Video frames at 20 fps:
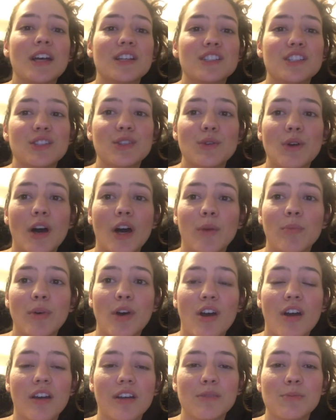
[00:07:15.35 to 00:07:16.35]
to help
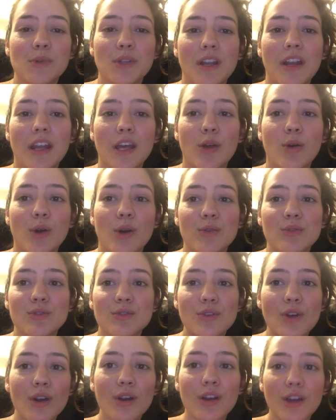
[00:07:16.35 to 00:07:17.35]
our community grow
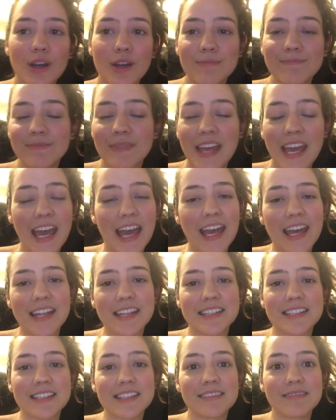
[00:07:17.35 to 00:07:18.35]
stronger,
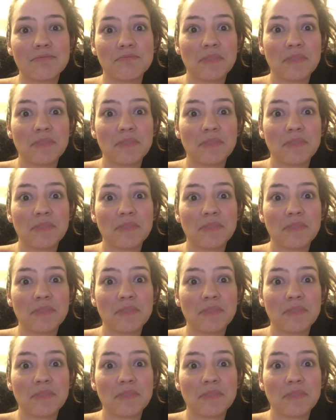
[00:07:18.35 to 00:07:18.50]
and